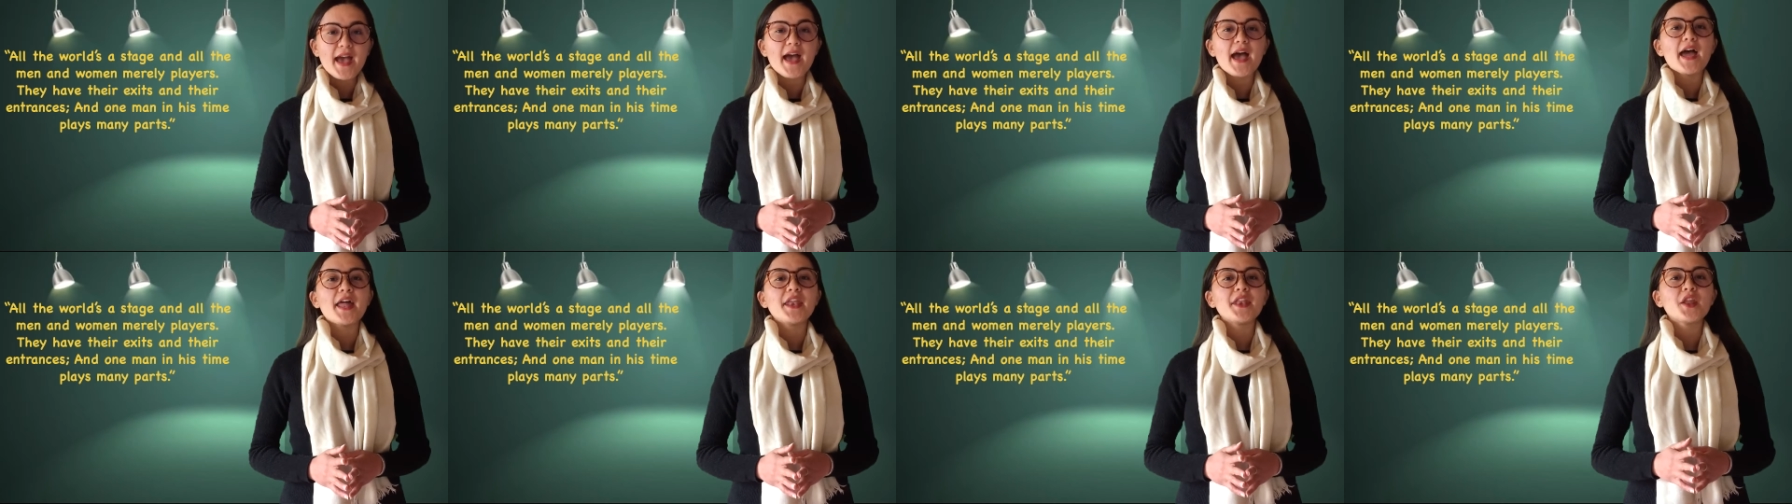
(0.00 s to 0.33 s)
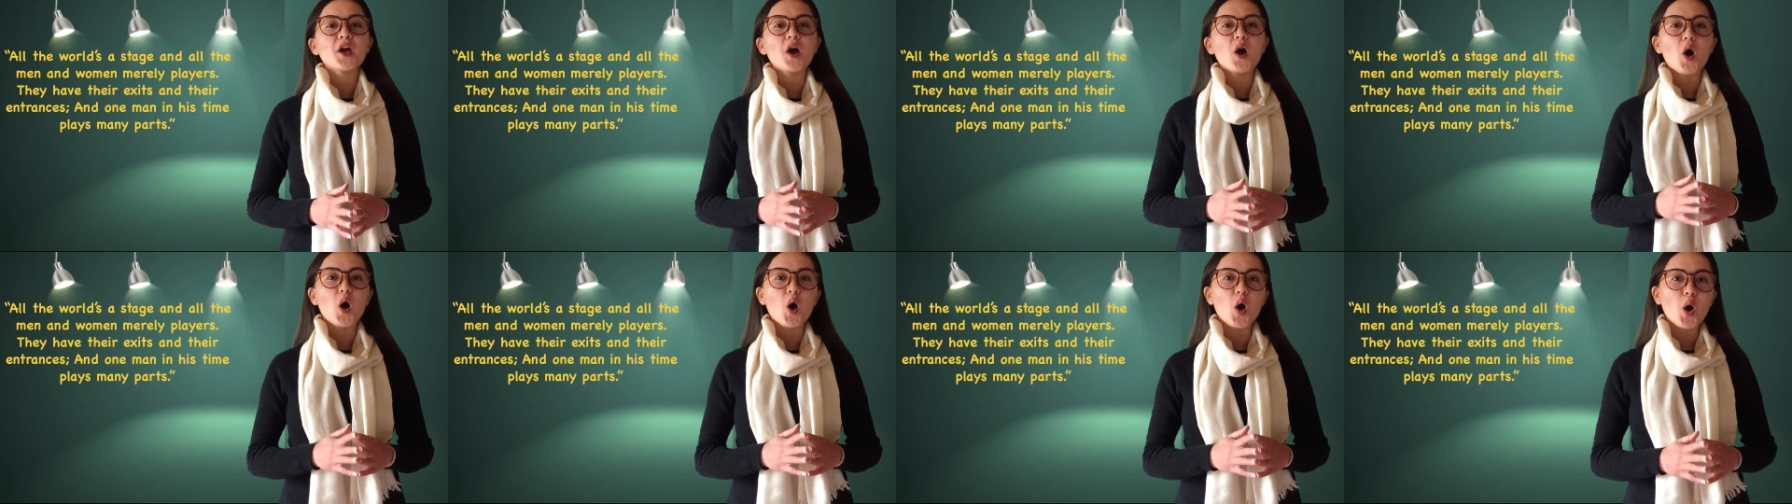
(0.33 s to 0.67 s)

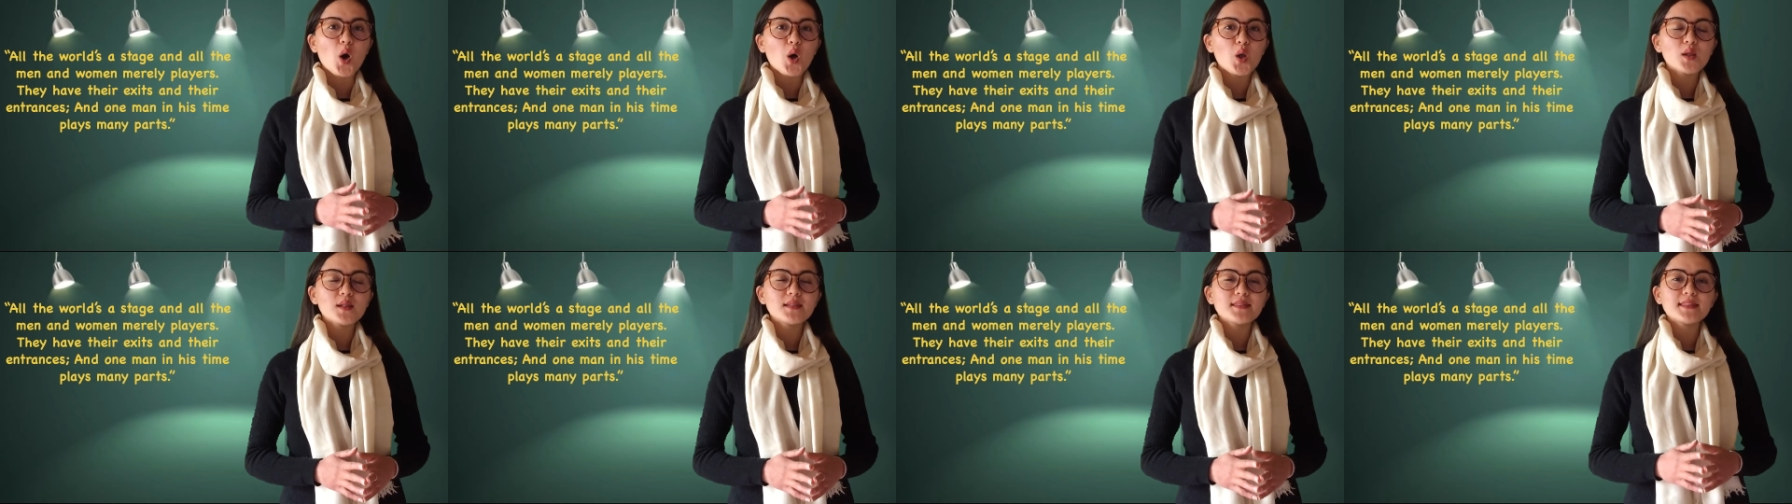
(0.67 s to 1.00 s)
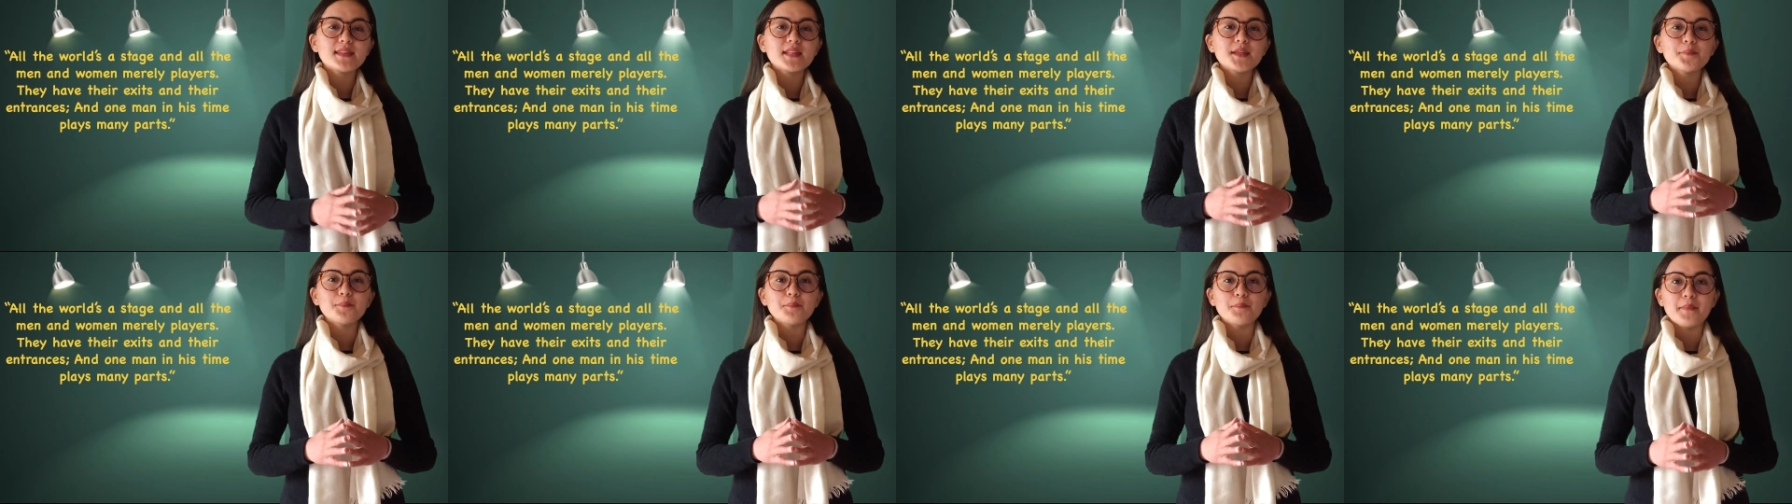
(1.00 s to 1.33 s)
and all
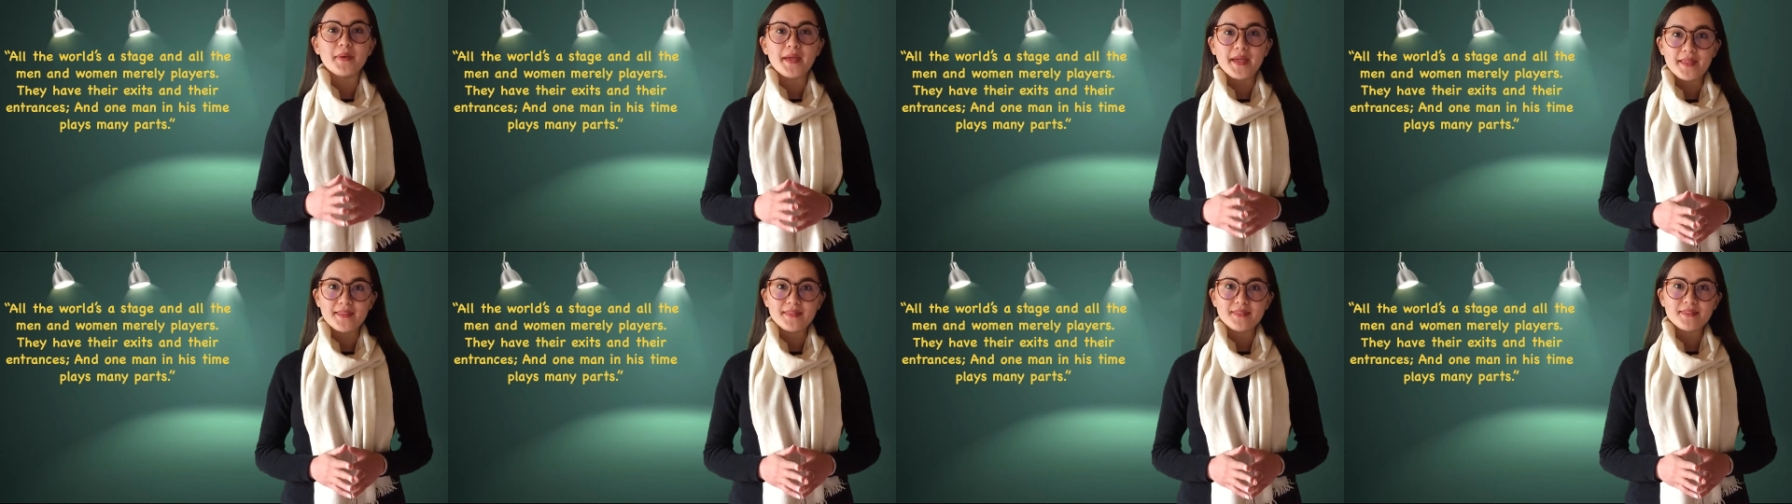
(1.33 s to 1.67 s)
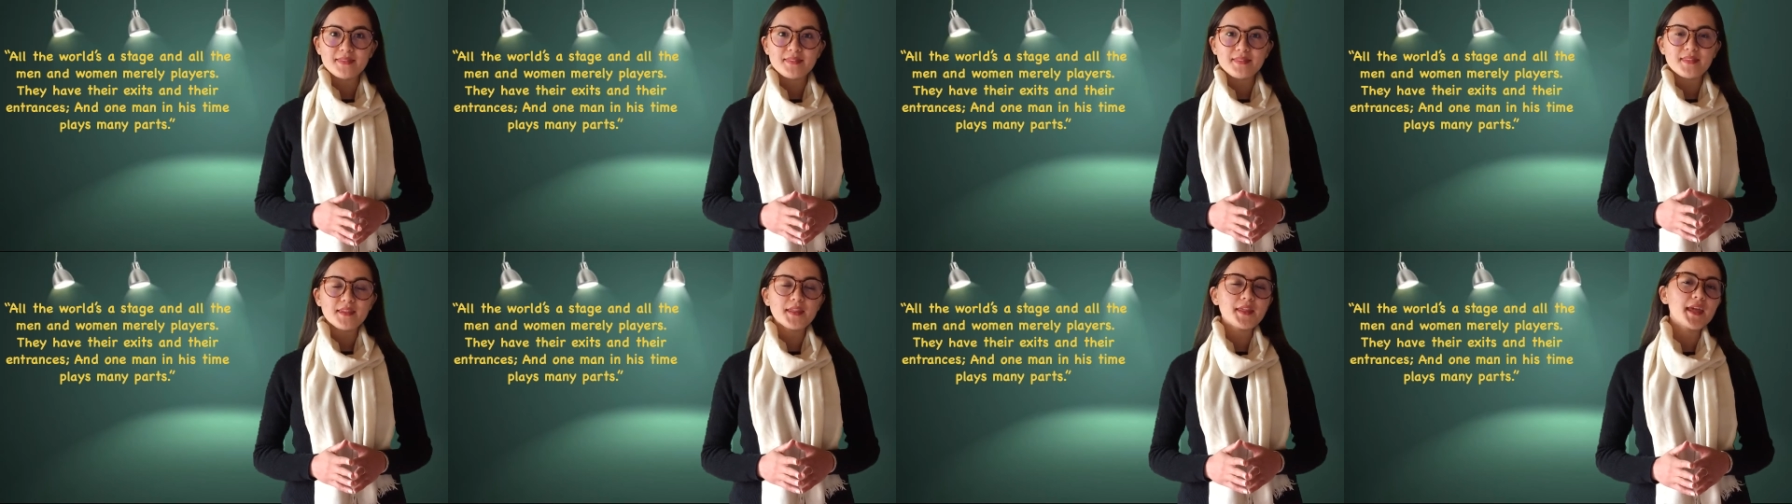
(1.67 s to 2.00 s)
the
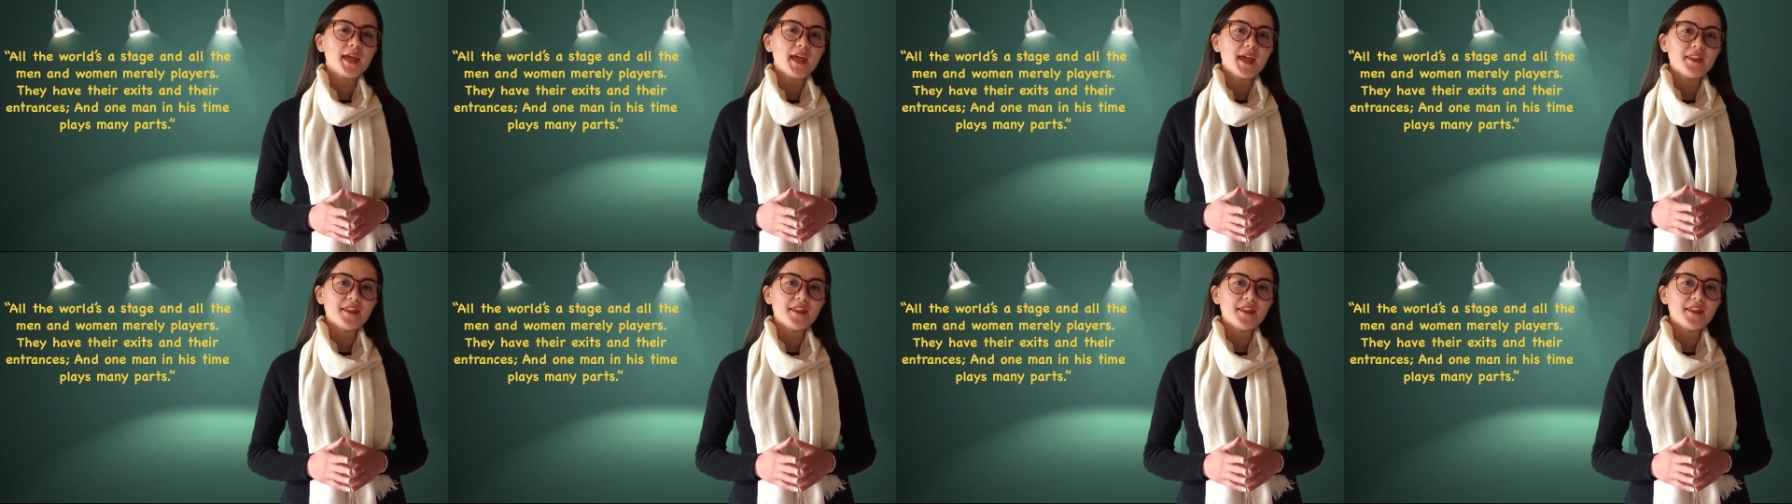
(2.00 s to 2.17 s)
men